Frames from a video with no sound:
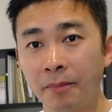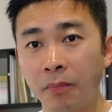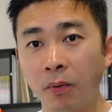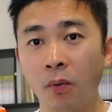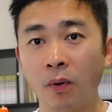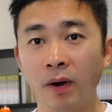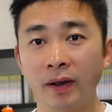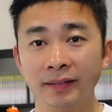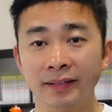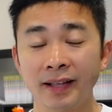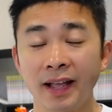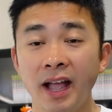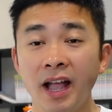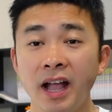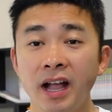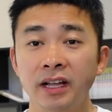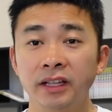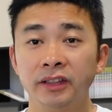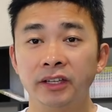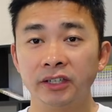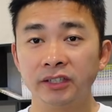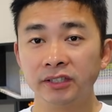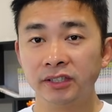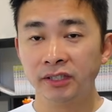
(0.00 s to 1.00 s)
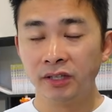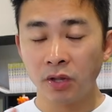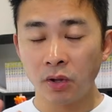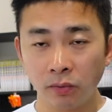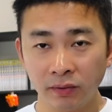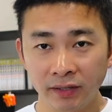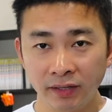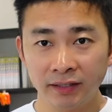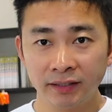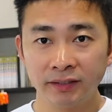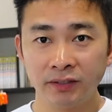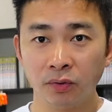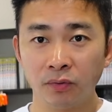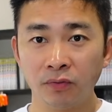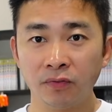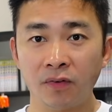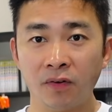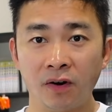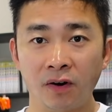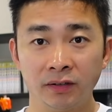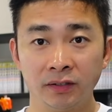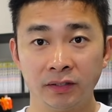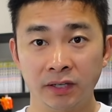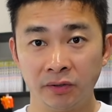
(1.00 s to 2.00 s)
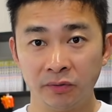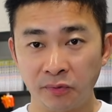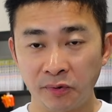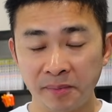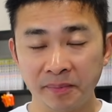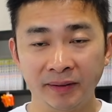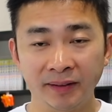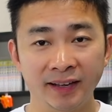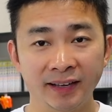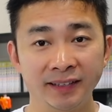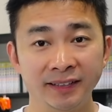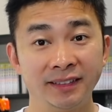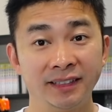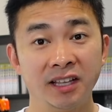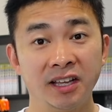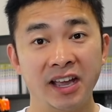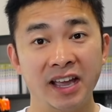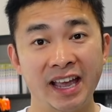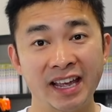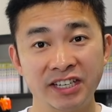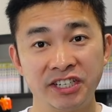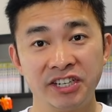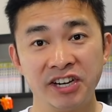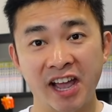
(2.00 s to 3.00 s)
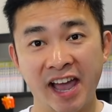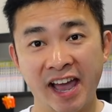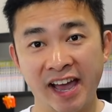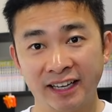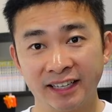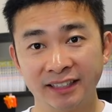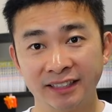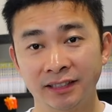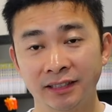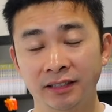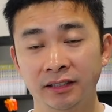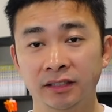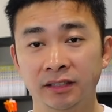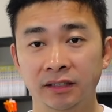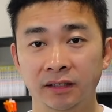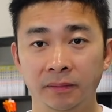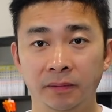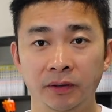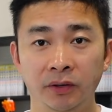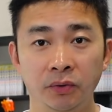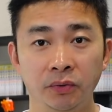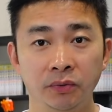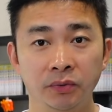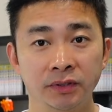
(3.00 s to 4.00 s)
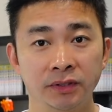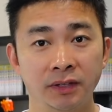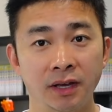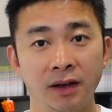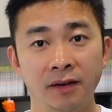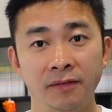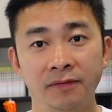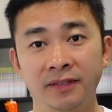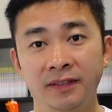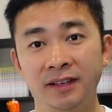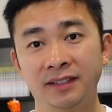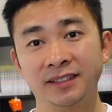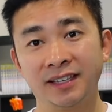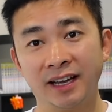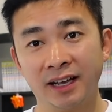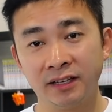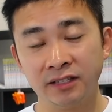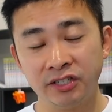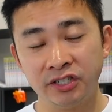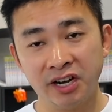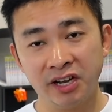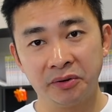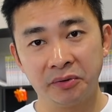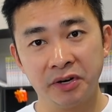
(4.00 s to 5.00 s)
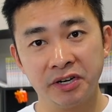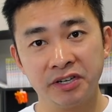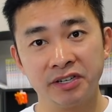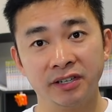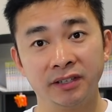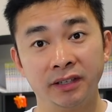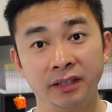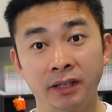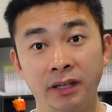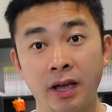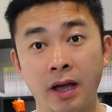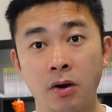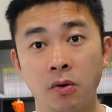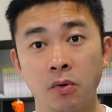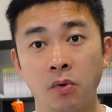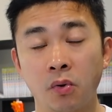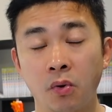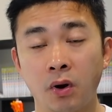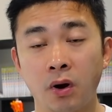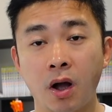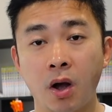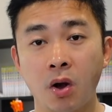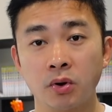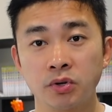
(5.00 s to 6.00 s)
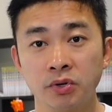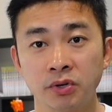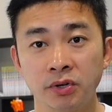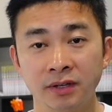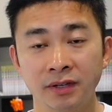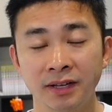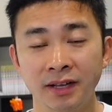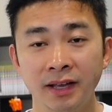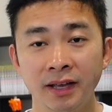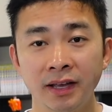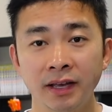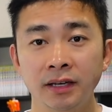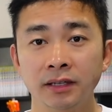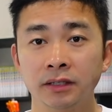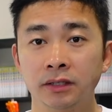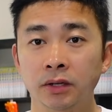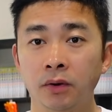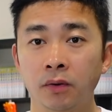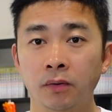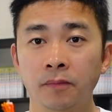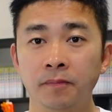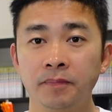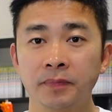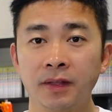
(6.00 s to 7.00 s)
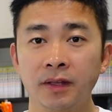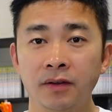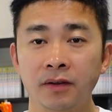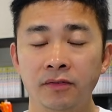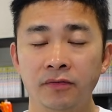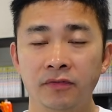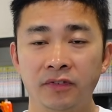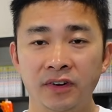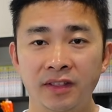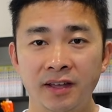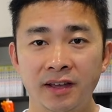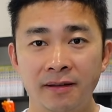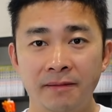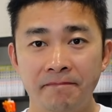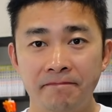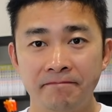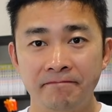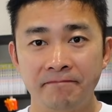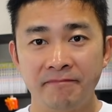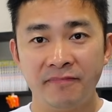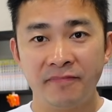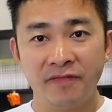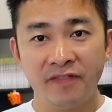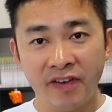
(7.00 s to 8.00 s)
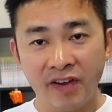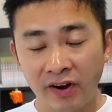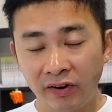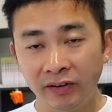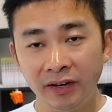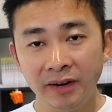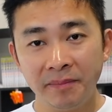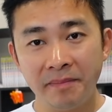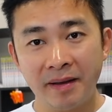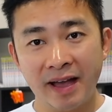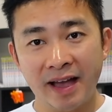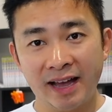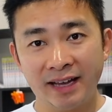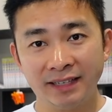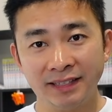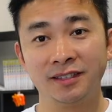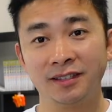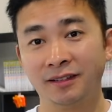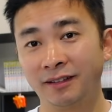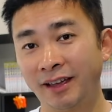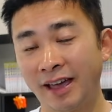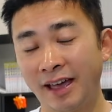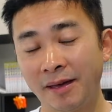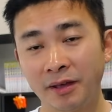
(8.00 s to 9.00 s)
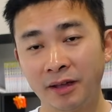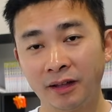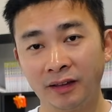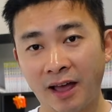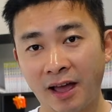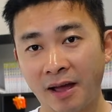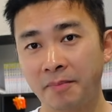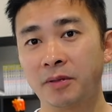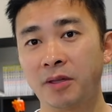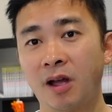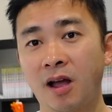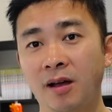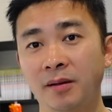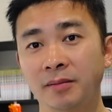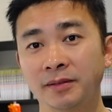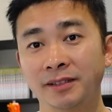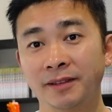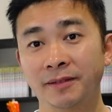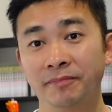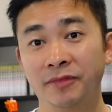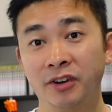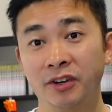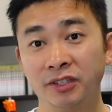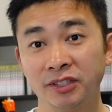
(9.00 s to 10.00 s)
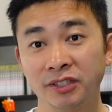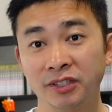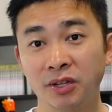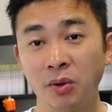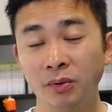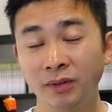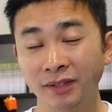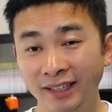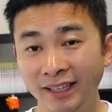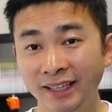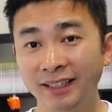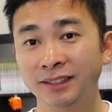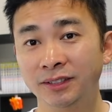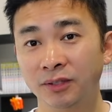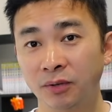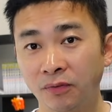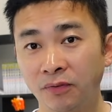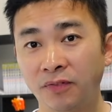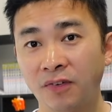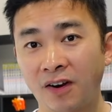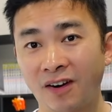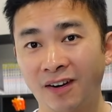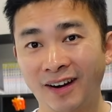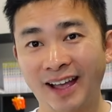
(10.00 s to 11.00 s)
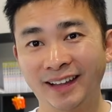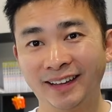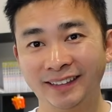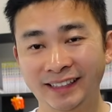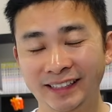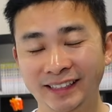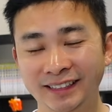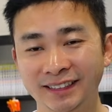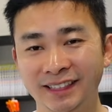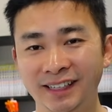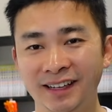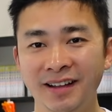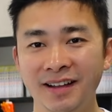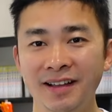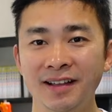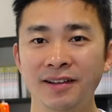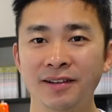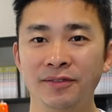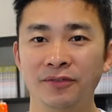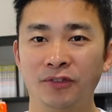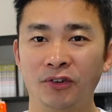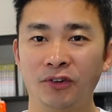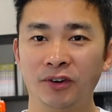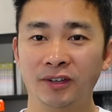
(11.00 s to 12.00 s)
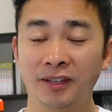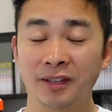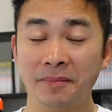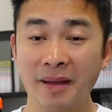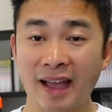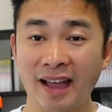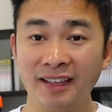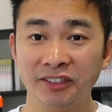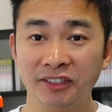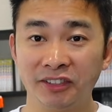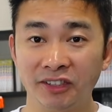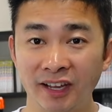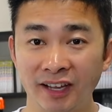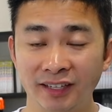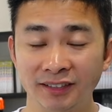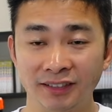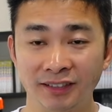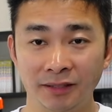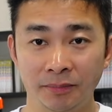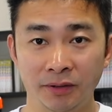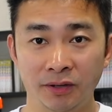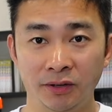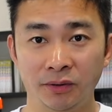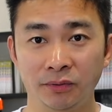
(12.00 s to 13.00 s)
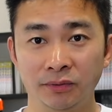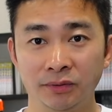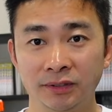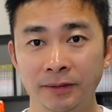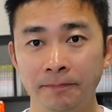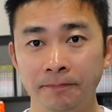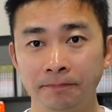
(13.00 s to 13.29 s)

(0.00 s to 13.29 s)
point. There's no leak so far to replace the H X C P Us of the second generation Intel Core Ultra. So for the very best gaming laptops, there's no leak so far, at least for the Panther Lake C P Us.